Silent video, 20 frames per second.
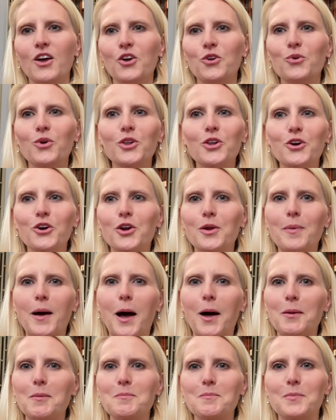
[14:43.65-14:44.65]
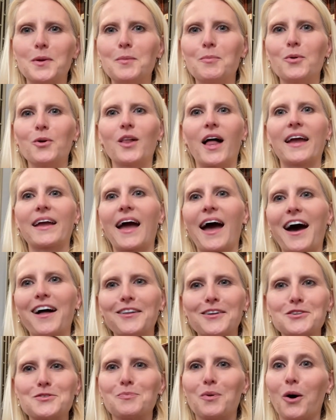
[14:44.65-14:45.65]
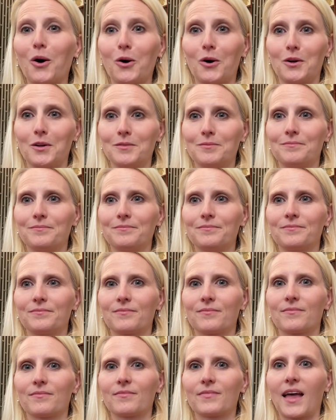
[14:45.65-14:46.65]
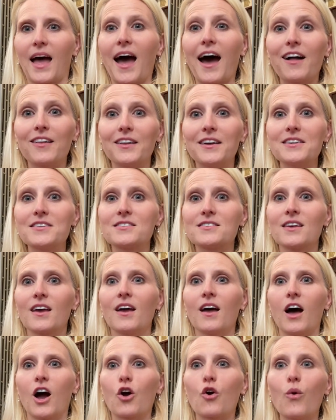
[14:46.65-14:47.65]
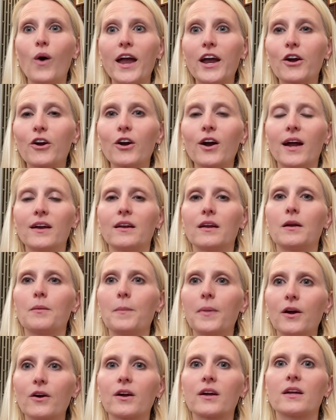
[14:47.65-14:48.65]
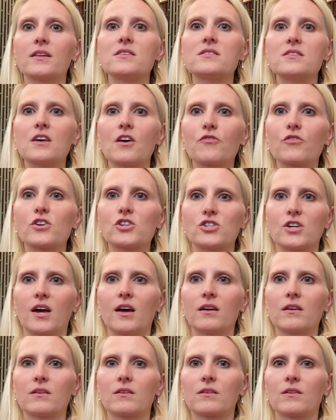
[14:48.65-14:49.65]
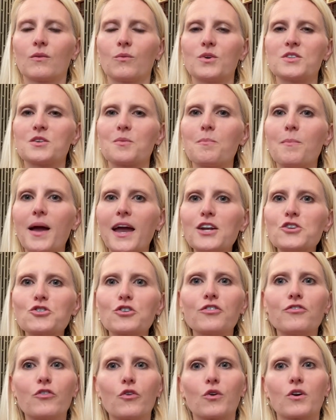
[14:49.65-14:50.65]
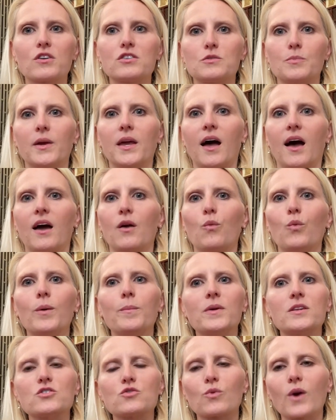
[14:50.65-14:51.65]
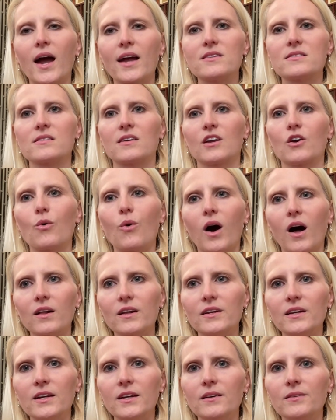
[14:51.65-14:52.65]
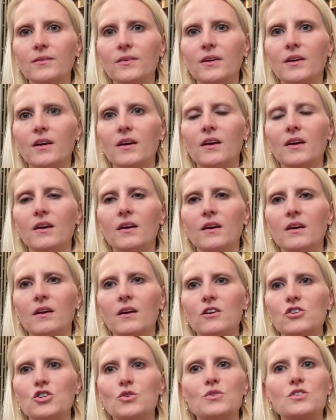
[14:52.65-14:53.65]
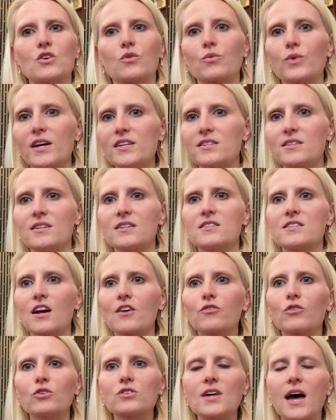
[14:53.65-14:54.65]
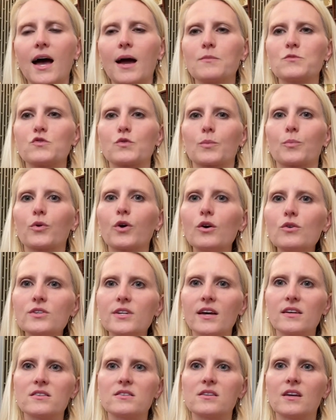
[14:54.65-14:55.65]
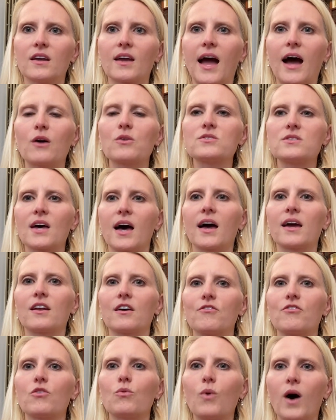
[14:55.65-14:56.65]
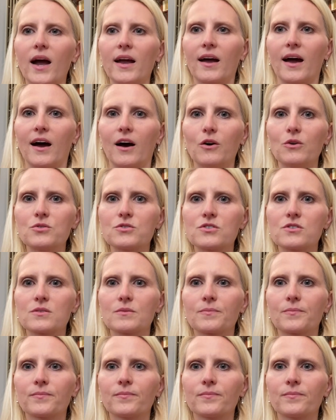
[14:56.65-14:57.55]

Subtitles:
You will learn about people like Alice Paul. Alice, a Quaker and an American suffragette, was a major force behind women's rights and equality. She was arrested several times for protesting outside of the White House.